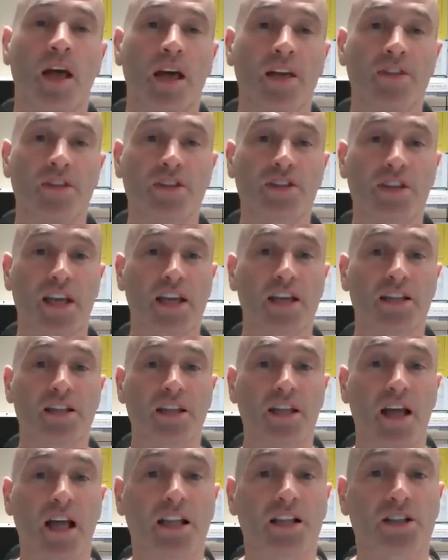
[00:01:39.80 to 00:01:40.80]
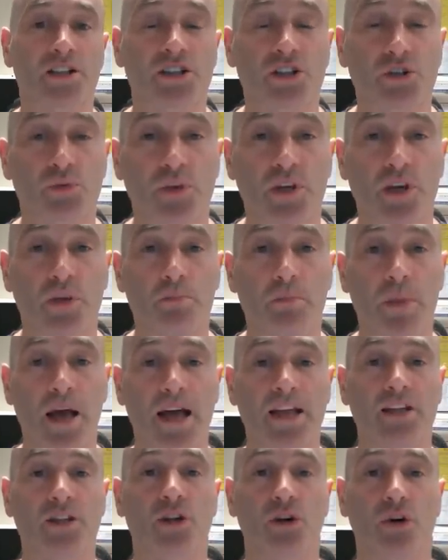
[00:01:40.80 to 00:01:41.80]
In the second analysis, we
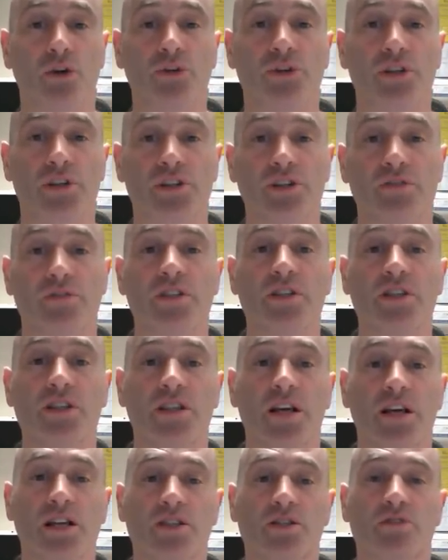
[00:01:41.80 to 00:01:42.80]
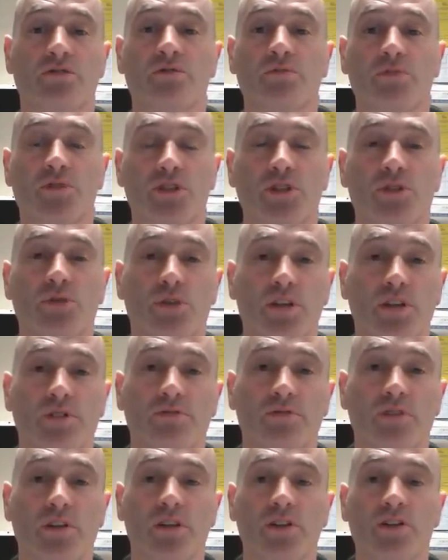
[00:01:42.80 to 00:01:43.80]
compared the conductivity data from two
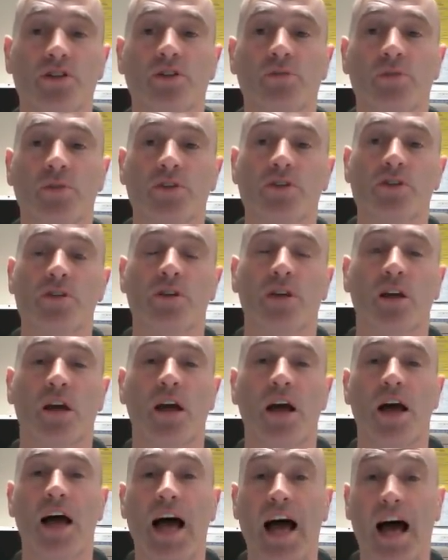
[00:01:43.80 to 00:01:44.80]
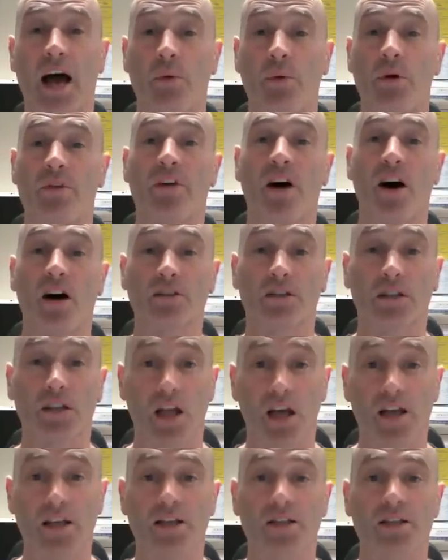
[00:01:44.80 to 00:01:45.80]
different instruments. However,
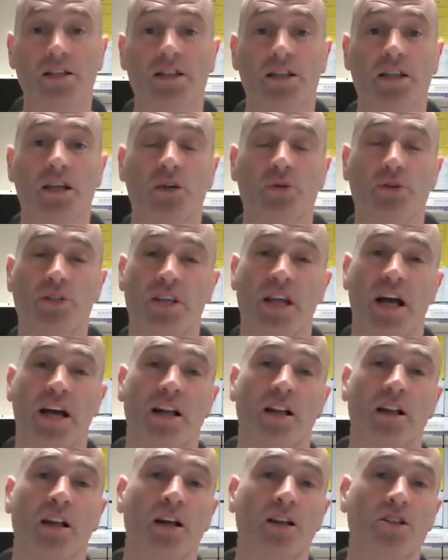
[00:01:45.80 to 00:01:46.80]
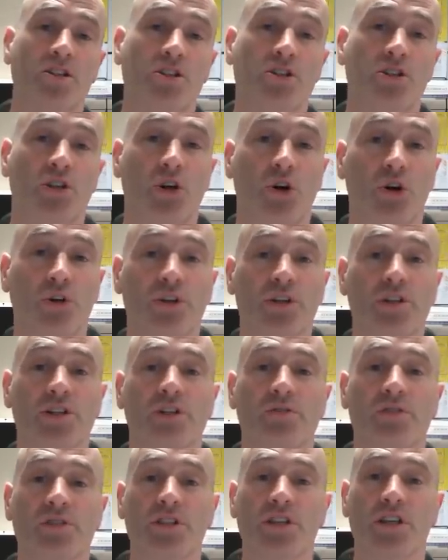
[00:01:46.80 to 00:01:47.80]
unlike the TOC analyzers, the
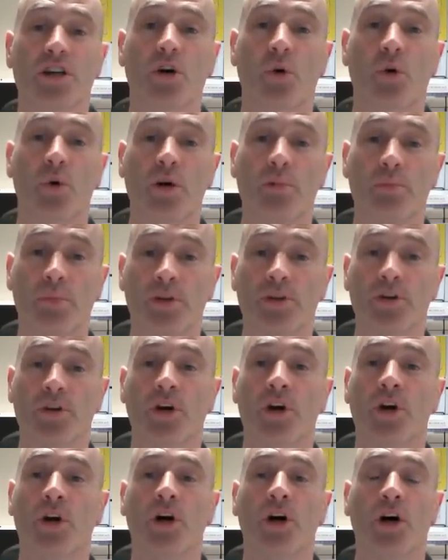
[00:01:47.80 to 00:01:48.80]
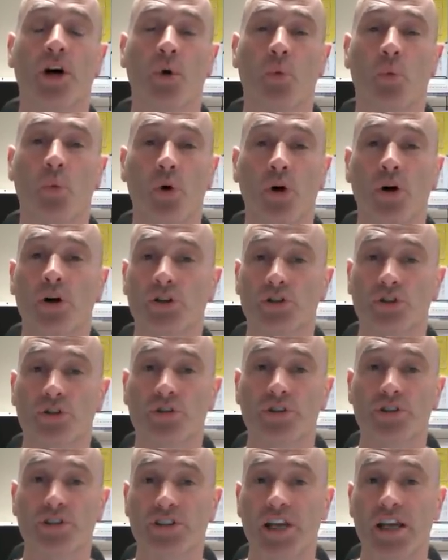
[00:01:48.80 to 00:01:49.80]
conductivity equipment works
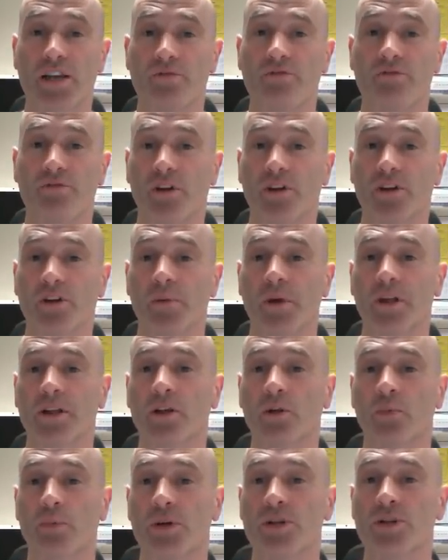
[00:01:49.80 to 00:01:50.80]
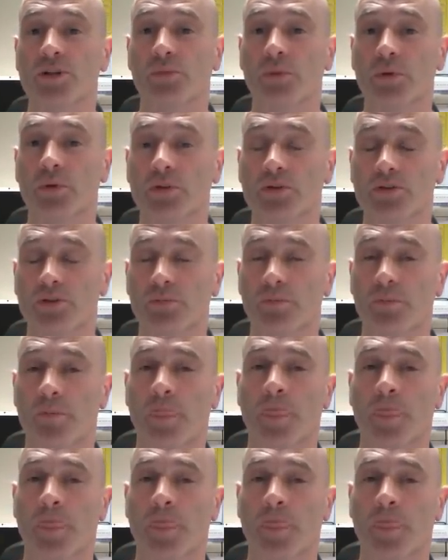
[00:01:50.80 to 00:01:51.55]
on the same fundamental principles,